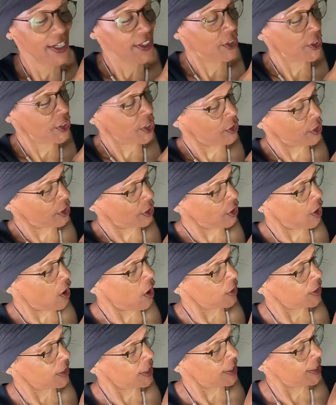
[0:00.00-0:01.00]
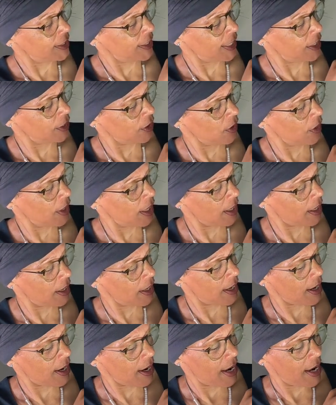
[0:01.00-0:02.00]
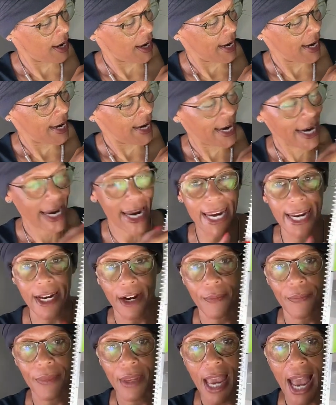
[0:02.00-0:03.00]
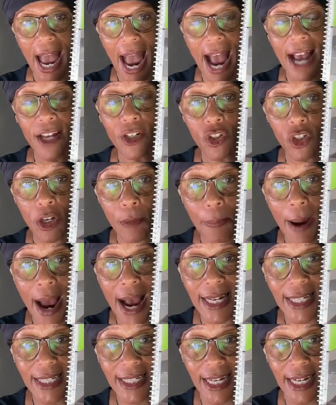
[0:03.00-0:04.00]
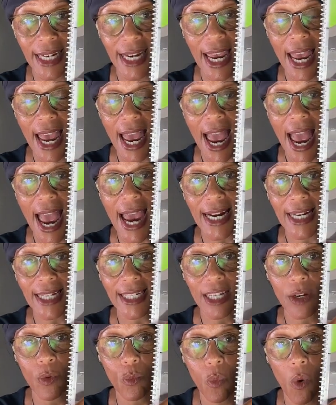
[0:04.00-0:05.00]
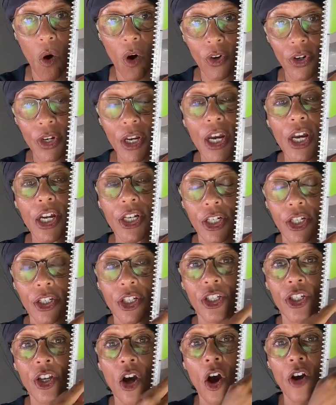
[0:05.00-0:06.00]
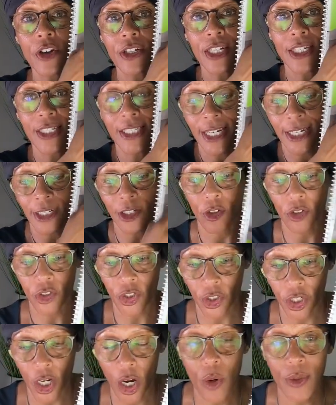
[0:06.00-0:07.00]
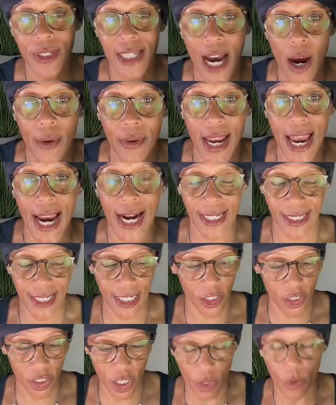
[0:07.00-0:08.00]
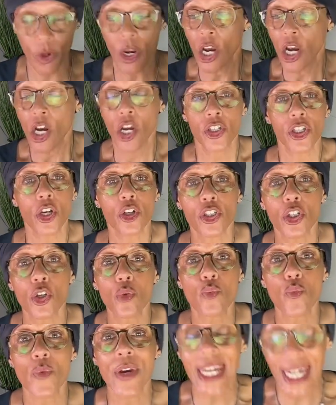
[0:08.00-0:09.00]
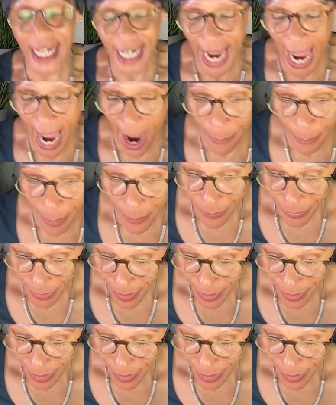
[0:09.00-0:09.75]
So you start to signal here. As you're passing exit 1, you start to signal to go down exit 2. So to recap,